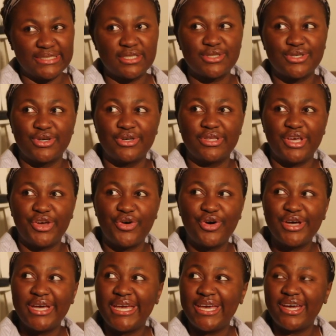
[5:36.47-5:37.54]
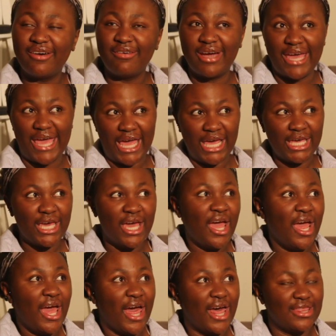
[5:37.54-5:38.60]
So they got here at 8,
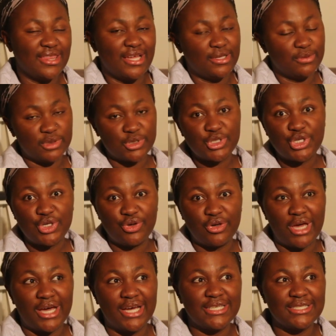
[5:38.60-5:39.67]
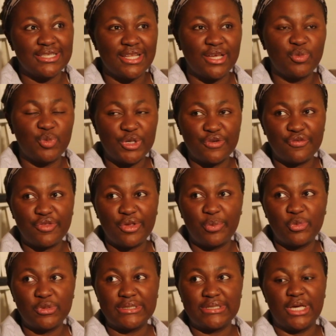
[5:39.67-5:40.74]
and then it was 2 guys, and then one of them
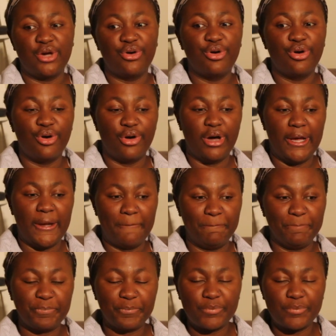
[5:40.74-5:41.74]
was like, oh,